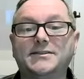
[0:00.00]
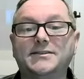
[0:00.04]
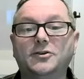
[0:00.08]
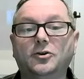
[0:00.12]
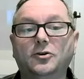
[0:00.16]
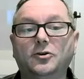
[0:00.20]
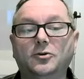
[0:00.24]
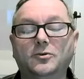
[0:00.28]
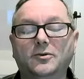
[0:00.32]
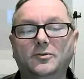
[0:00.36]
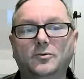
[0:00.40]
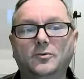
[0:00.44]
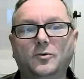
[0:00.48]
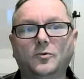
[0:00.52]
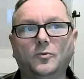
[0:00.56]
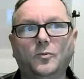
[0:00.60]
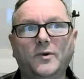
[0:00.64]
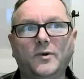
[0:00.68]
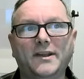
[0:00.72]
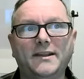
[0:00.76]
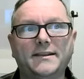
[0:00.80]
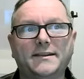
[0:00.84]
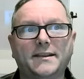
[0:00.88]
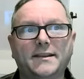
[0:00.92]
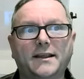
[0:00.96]
So
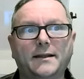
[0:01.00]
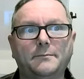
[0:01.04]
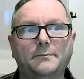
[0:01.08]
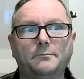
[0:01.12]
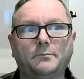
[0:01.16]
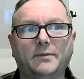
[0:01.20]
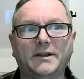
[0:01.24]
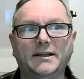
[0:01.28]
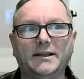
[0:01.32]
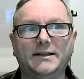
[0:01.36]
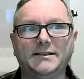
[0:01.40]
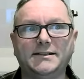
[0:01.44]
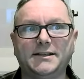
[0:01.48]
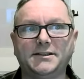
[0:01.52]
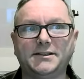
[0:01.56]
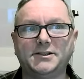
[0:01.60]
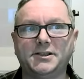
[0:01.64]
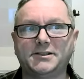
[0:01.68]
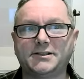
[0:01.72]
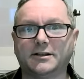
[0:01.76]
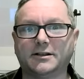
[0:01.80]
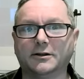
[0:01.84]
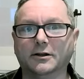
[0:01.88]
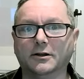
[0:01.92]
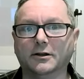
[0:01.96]
with N P
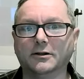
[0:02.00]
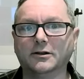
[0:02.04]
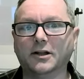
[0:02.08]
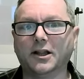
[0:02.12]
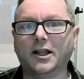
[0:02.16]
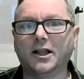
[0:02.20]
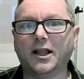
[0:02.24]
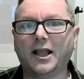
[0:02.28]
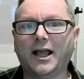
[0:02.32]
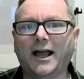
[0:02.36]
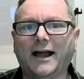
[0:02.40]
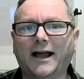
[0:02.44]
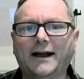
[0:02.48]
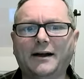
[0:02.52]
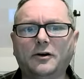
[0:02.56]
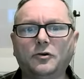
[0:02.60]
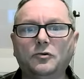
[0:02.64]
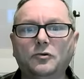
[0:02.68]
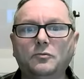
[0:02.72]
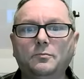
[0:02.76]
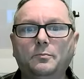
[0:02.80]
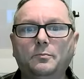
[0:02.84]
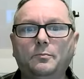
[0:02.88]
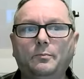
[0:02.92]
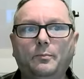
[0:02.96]
Digital,
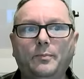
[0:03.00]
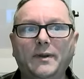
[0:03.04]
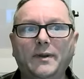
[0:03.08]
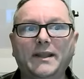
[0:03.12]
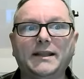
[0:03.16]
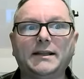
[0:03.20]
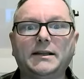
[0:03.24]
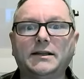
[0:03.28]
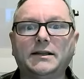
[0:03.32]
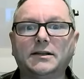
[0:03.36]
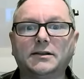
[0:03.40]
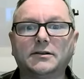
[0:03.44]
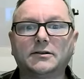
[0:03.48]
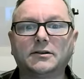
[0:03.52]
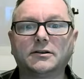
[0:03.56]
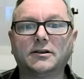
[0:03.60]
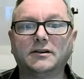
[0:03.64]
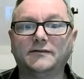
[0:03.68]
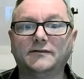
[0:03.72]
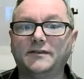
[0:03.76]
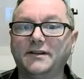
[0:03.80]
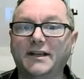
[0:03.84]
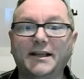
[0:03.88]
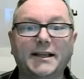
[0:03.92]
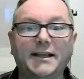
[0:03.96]
how big
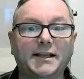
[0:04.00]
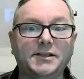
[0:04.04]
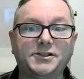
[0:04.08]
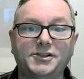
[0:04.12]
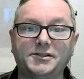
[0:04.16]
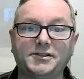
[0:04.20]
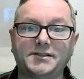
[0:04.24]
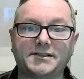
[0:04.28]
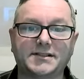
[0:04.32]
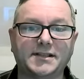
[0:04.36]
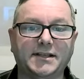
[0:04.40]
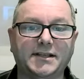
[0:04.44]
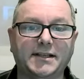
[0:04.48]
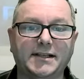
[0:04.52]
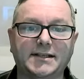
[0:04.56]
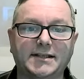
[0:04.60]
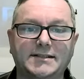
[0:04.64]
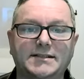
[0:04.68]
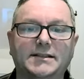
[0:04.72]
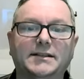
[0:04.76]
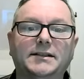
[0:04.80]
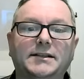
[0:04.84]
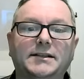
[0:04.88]
of an agency is